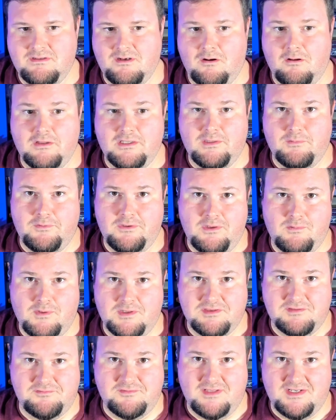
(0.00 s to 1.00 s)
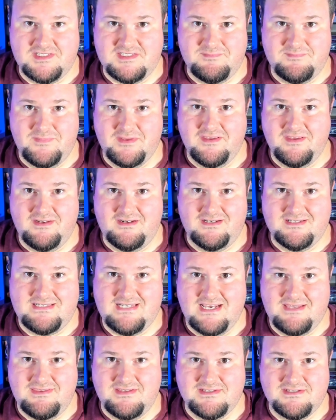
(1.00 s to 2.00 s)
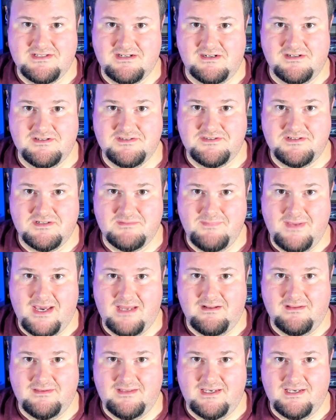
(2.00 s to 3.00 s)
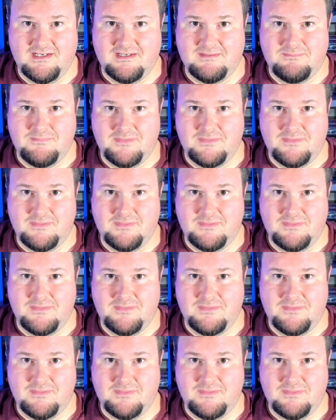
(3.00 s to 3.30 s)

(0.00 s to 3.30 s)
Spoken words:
Not only will you want the flexibility to take these cards in your battle deck,